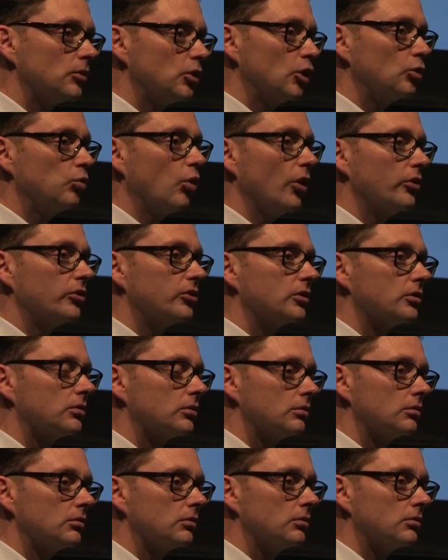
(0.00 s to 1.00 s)
good ones.
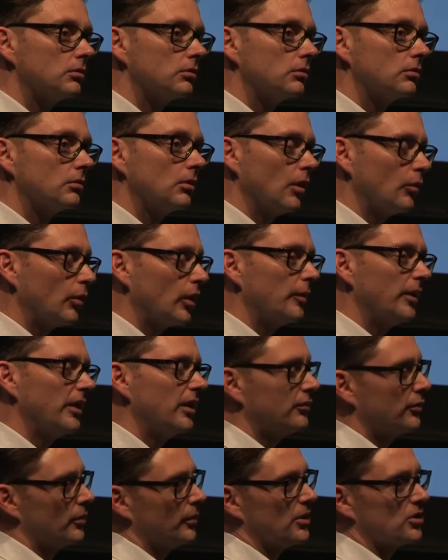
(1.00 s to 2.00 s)
And when I mean
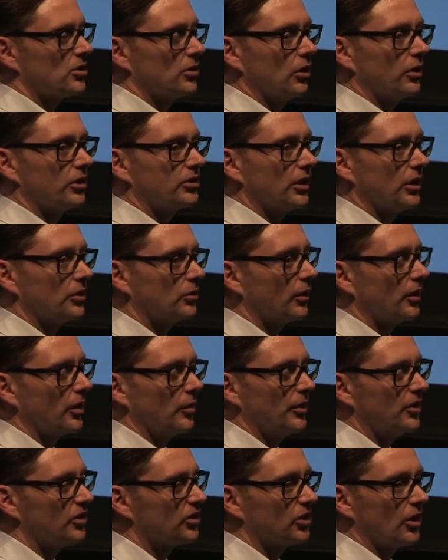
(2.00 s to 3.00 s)
information architecture, I don't
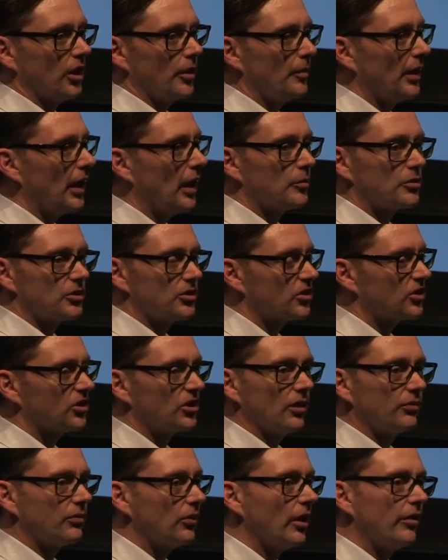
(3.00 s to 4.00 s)
mean site maps and
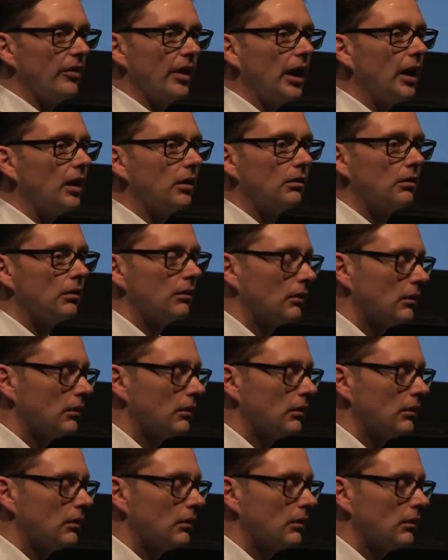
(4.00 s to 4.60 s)
stuff like that.